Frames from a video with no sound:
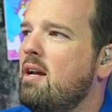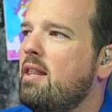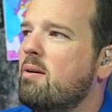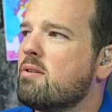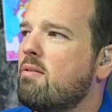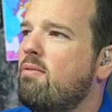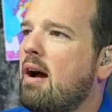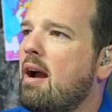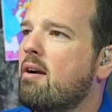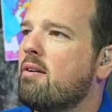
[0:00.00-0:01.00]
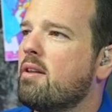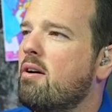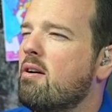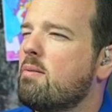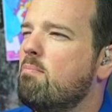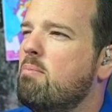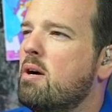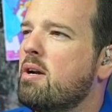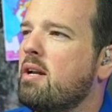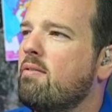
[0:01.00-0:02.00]
there was a fire on the hearth
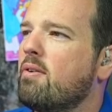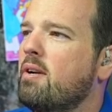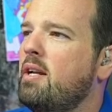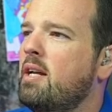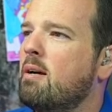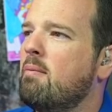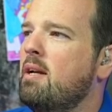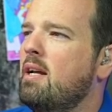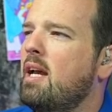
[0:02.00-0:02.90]
burning for him.